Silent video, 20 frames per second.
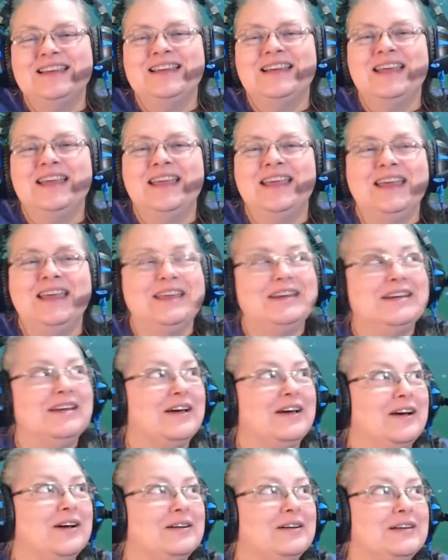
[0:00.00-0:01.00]
And
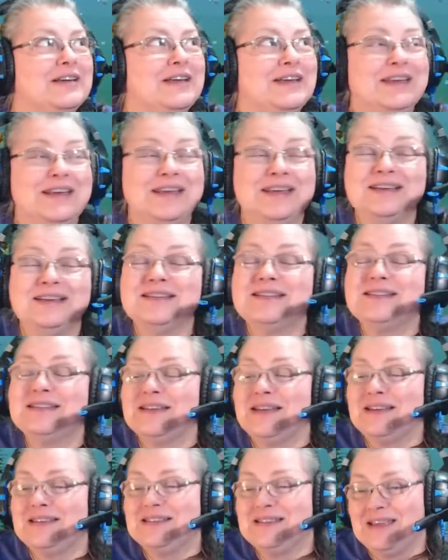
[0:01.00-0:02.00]
it is
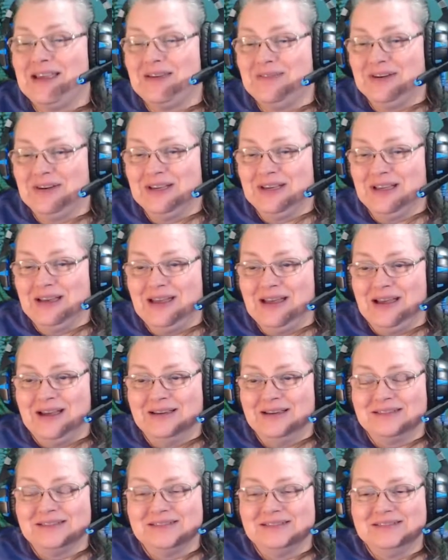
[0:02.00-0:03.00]
7 o'clock.